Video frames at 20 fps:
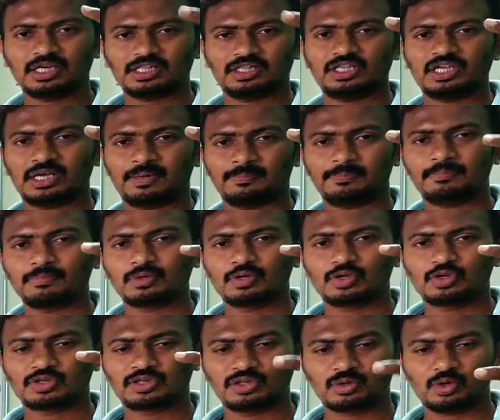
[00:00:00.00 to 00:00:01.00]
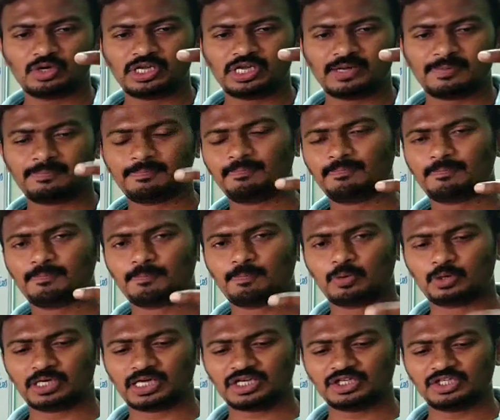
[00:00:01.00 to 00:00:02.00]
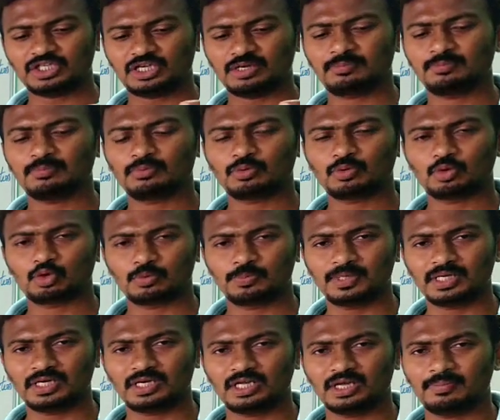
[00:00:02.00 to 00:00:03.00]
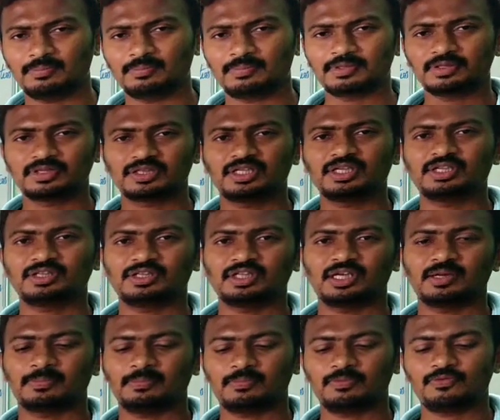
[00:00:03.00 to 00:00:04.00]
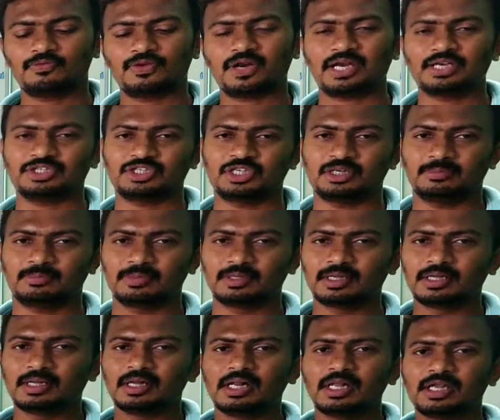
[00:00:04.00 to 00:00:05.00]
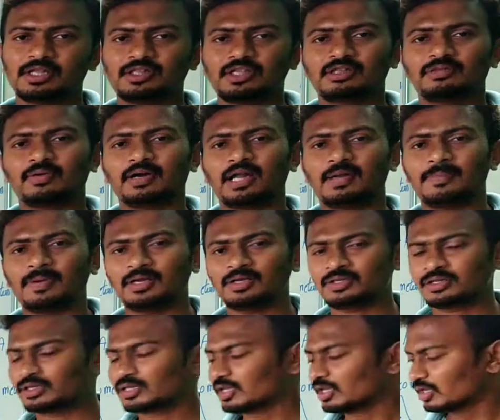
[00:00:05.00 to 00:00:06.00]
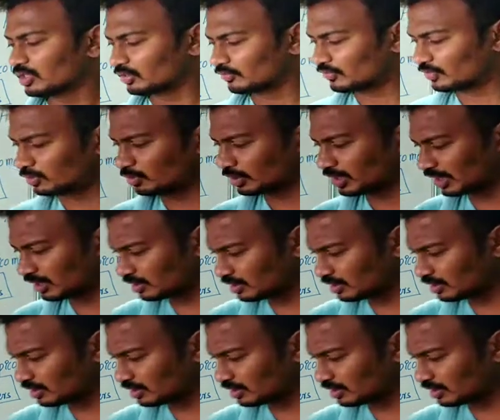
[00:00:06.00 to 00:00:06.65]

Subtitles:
lithium, sodium, potassium, rubidium, cesium, francium. In this, what happens? If you look